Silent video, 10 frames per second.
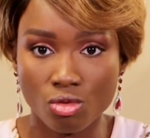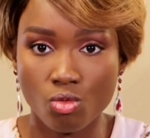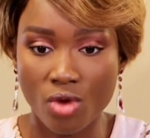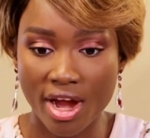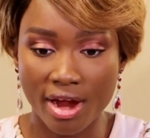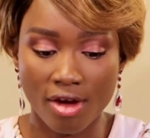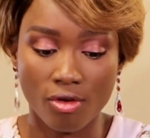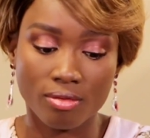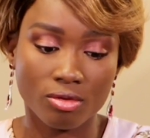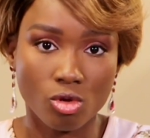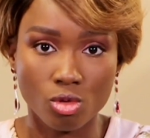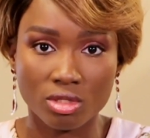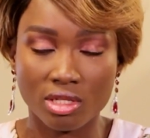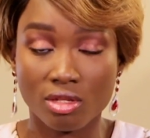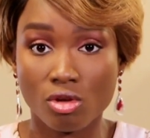wear
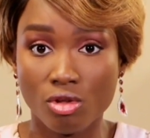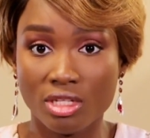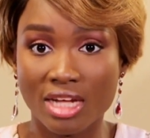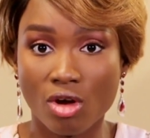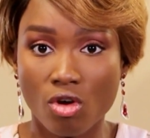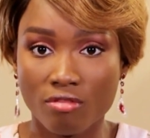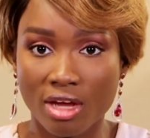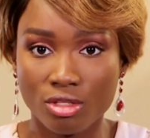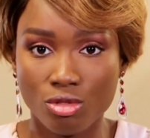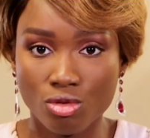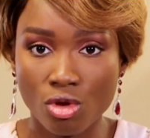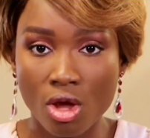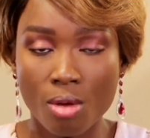clothing that covers you